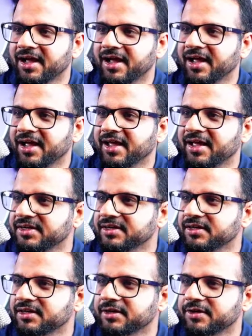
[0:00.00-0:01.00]
And
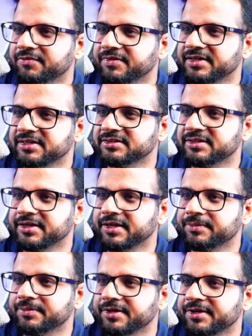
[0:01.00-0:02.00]
where is our
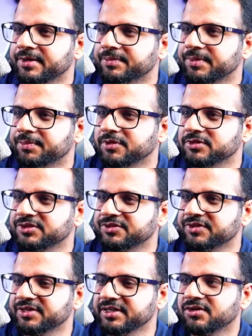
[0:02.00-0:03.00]
GitHub
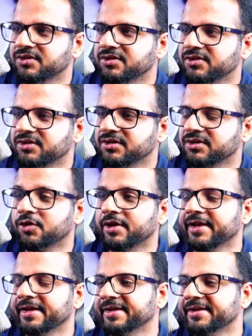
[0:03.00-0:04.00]
repository? Okay,
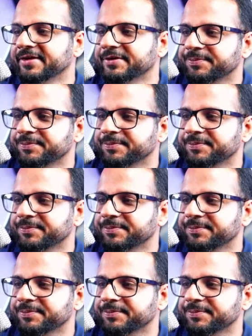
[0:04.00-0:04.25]
here it is.